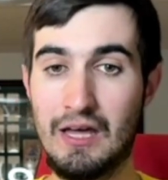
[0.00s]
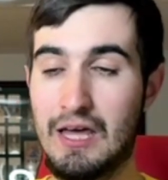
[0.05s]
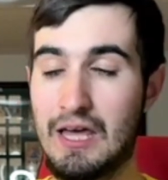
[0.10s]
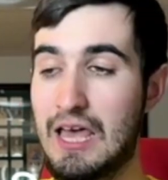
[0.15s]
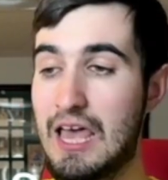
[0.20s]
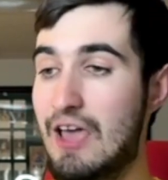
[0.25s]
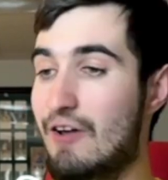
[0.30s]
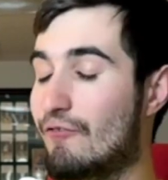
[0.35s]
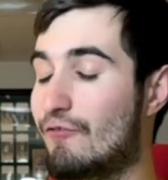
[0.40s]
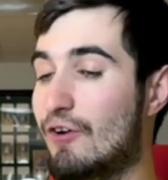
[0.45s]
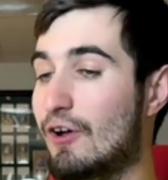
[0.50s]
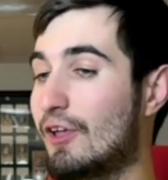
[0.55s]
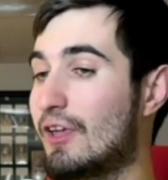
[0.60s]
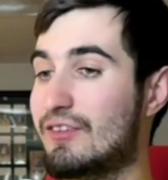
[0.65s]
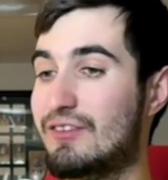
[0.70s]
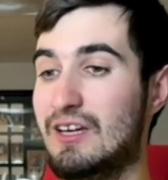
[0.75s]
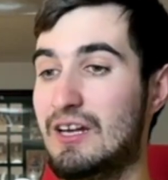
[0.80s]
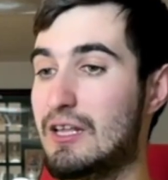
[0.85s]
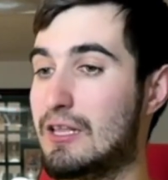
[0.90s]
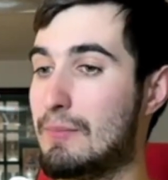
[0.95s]
It really
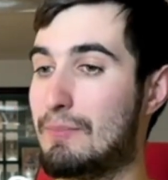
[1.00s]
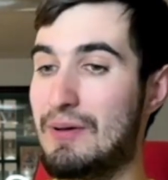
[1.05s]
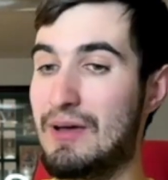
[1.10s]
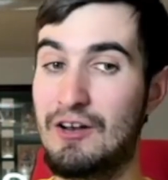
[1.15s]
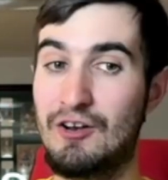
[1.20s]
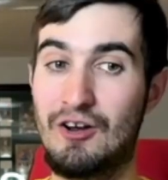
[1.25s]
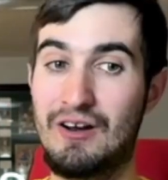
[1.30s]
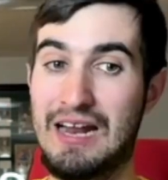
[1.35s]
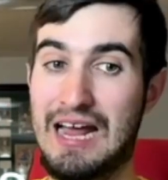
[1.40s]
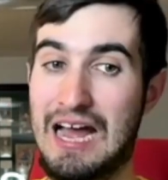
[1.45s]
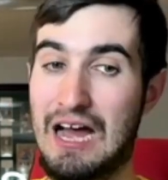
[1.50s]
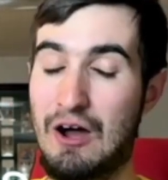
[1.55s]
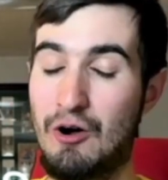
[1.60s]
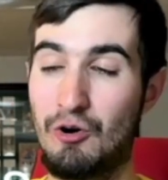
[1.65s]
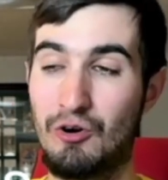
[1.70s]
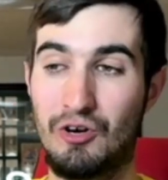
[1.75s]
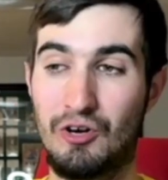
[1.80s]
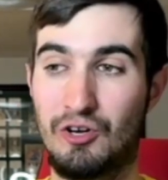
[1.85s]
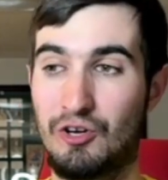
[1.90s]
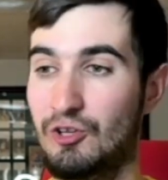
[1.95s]
is going to depend on
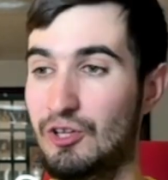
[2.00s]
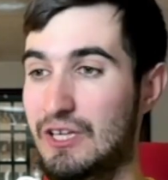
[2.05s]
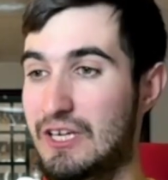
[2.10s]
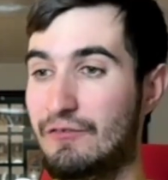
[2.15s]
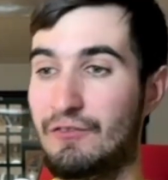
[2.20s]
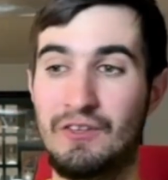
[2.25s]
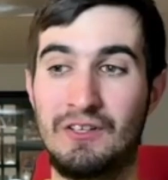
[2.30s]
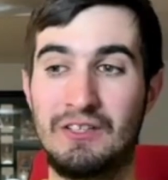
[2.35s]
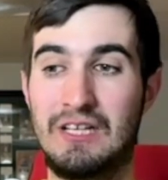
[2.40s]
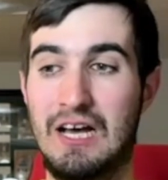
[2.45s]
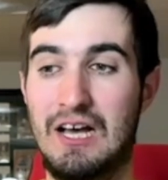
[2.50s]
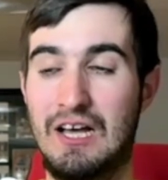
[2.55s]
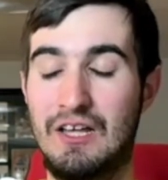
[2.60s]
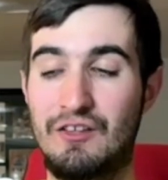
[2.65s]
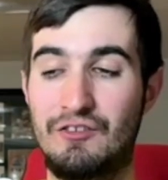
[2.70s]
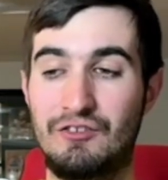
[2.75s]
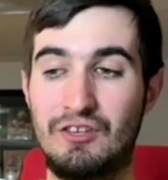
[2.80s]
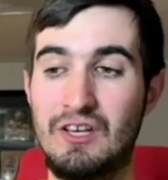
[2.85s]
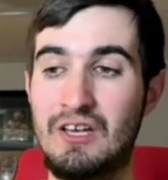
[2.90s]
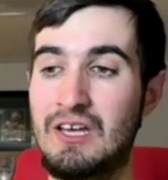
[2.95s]
how Cleveland
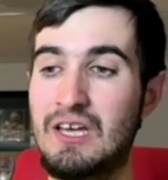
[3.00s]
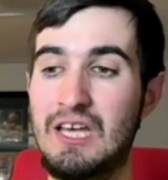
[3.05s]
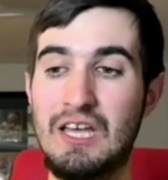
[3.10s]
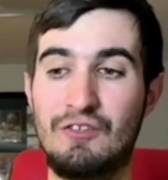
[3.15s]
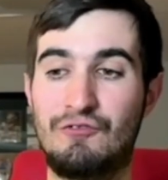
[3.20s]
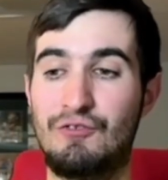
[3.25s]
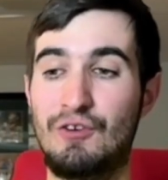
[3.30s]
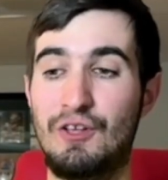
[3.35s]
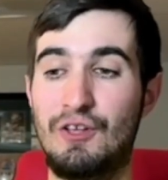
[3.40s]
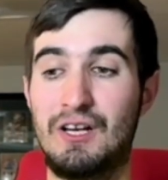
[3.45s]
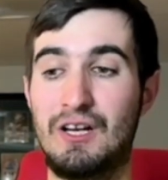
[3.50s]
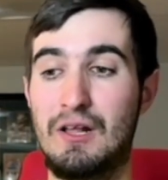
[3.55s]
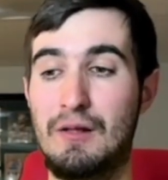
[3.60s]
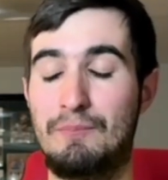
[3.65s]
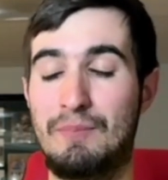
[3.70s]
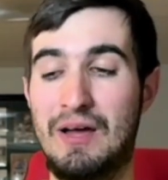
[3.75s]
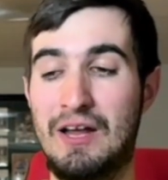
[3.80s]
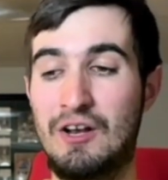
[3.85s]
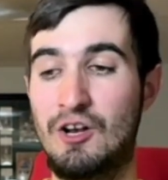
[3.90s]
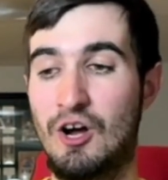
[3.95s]
does. It's really going to
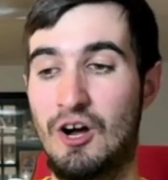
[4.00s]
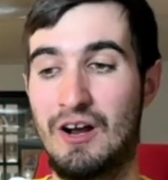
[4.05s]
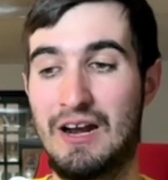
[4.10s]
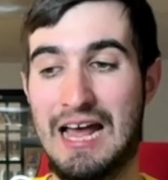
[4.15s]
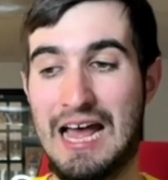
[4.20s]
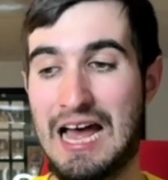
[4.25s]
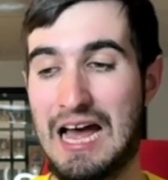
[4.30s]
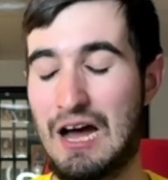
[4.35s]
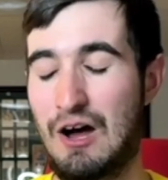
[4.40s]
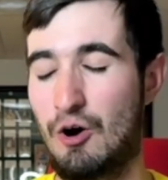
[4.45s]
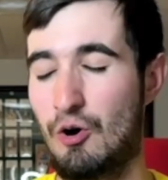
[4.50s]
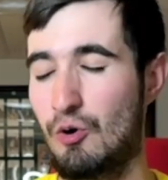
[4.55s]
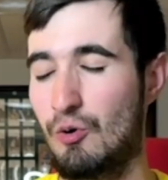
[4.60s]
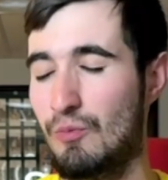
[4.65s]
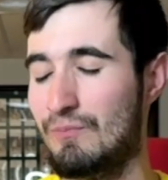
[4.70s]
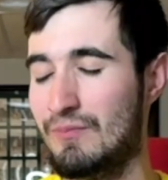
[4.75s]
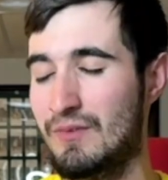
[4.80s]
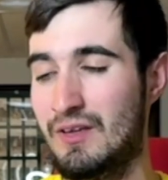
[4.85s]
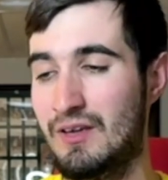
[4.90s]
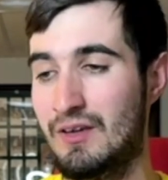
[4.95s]
depend on how
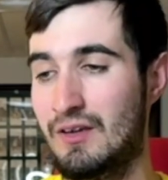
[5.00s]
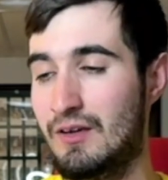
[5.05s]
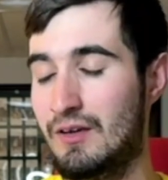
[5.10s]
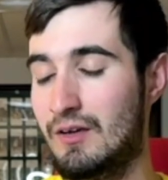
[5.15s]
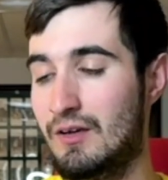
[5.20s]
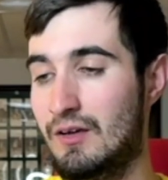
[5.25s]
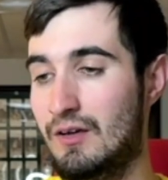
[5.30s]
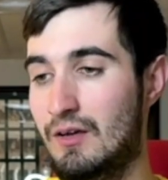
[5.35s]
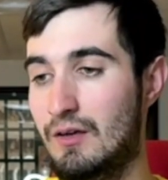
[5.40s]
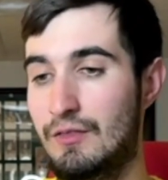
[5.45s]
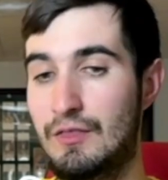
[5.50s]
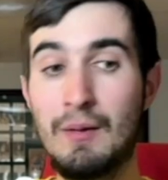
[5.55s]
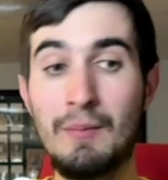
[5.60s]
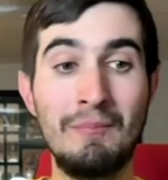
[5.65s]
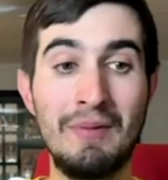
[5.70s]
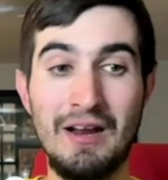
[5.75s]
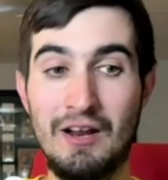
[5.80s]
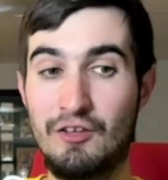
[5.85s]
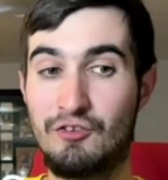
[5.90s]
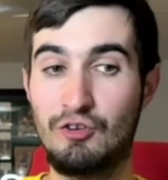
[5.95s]
the
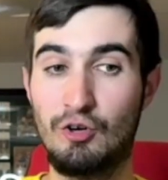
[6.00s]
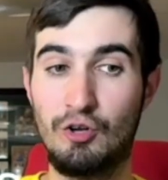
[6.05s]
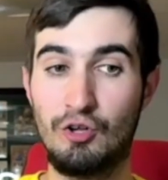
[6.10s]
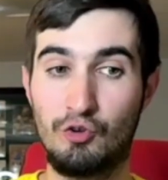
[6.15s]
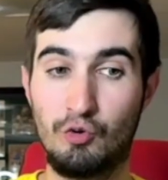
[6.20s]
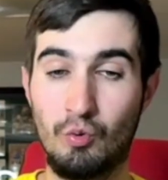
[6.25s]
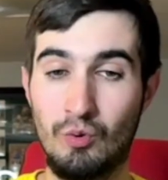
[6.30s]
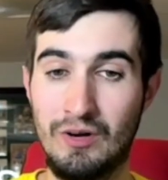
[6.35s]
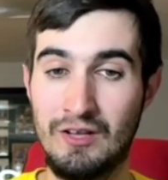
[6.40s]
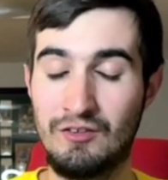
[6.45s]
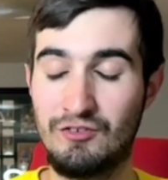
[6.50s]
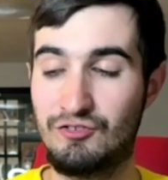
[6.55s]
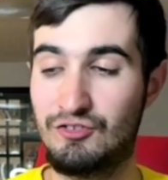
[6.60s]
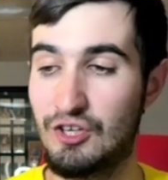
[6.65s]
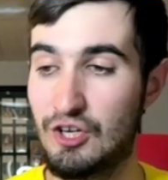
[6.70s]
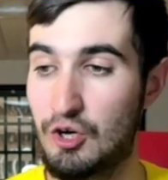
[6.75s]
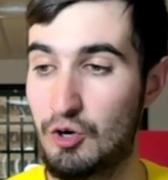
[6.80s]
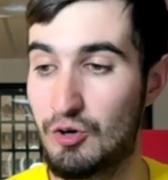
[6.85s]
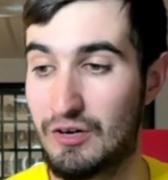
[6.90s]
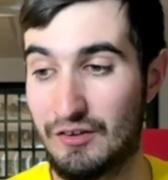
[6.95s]
Minnesota Twins
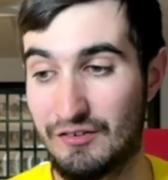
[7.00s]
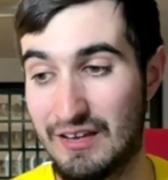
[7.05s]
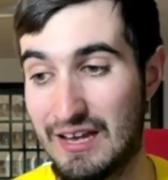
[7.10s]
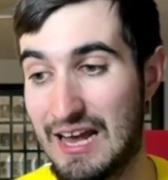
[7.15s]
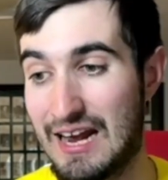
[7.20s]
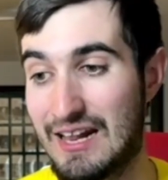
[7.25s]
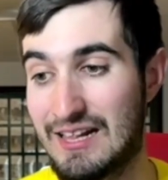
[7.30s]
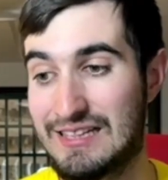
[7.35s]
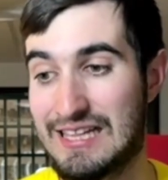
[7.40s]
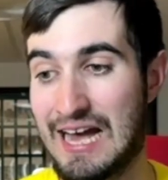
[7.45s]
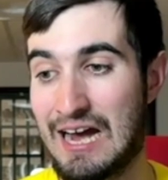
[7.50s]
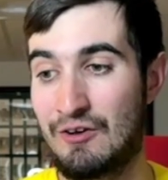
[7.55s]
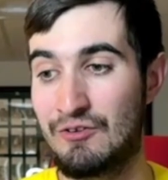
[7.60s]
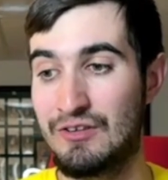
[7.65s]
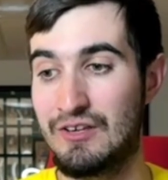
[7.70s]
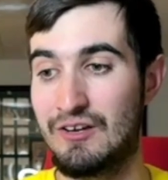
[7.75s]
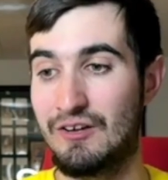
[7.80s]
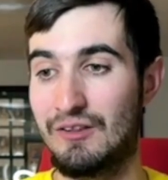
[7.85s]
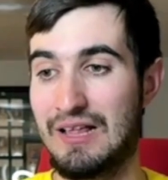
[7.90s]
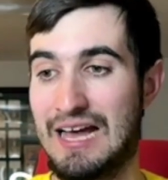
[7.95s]
do, because they had a down
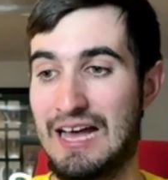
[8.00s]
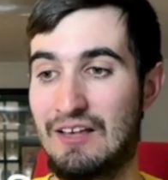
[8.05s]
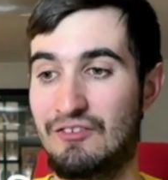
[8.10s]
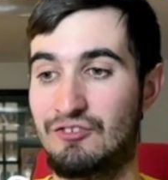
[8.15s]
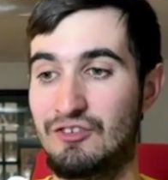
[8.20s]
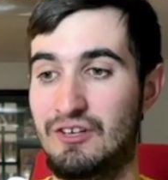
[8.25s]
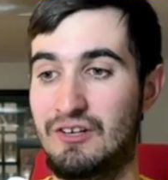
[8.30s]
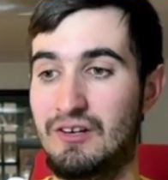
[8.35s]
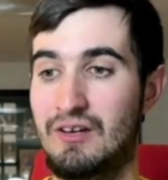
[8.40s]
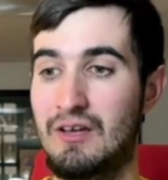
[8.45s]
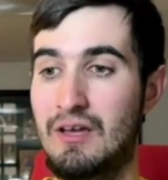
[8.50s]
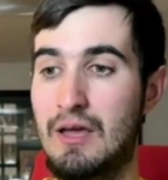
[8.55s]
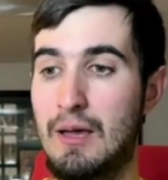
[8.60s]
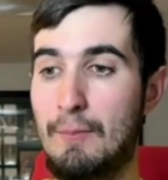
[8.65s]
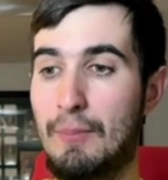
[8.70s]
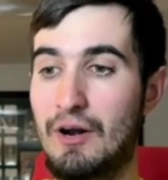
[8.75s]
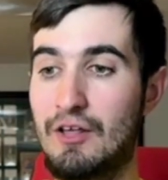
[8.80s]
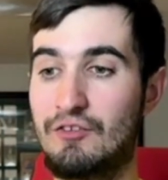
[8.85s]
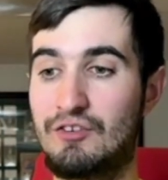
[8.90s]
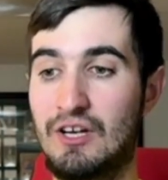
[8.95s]
year last year.
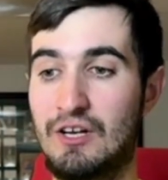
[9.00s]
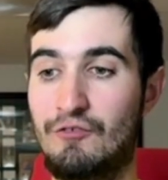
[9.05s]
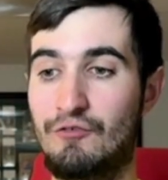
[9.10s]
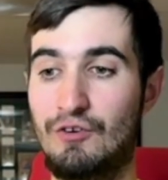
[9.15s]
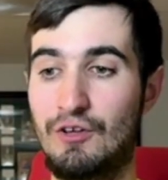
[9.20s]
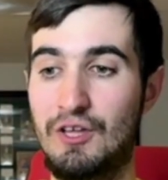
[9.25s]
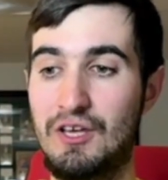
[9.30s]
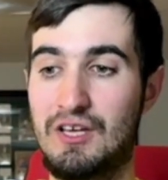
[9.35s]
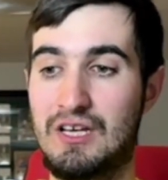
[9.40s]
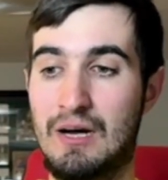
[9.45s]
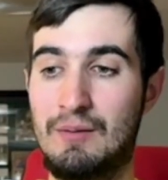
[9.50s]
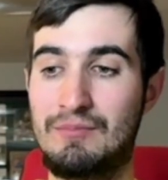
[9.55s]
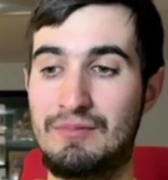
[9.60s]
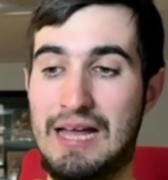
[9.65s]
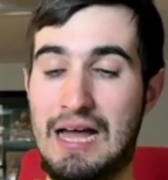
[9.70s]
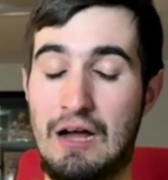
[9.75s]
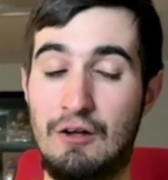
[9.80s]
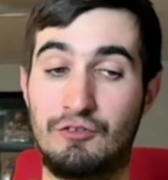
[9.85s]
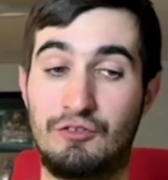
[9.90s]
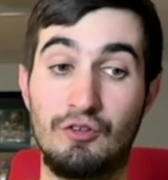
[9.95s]
But it's going to really come
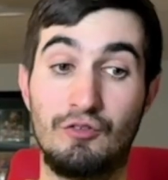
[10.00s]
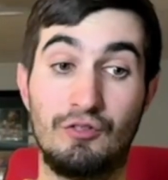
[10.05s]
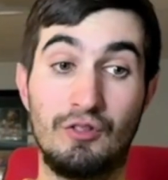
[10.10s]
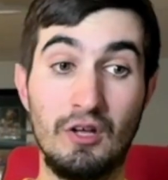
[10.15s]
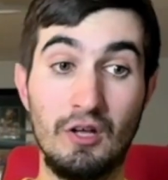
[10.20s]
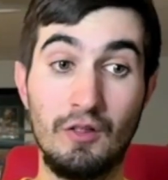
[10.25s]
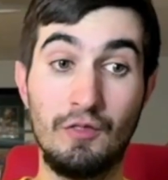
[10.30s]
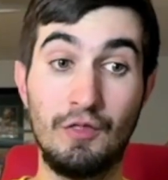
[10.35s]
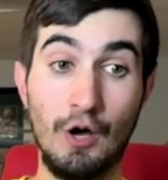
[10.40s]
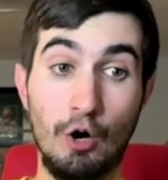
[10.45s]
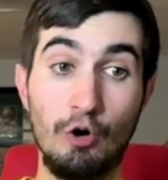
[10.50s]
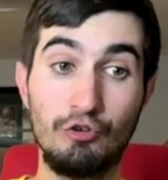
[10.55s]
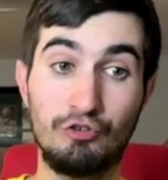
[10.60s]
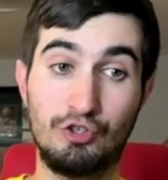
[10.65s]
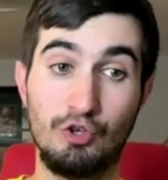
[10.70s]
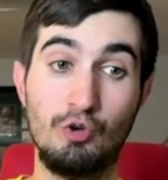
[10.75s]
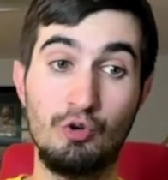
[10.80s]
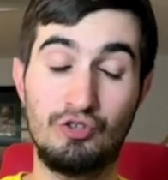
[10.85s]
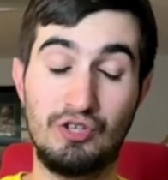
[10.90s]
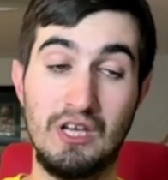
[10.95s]
down to those
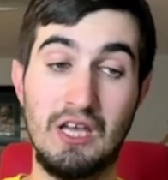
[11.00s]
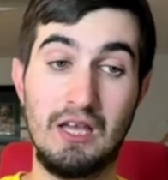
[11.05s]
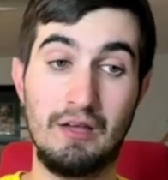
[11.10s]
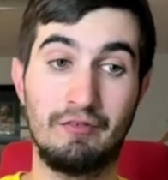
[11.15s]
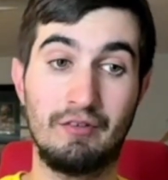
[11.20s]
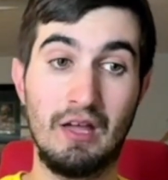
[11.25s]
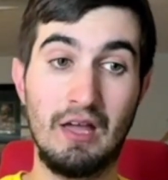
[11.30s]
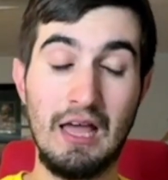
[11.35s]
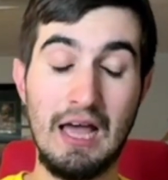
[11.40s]
two teams.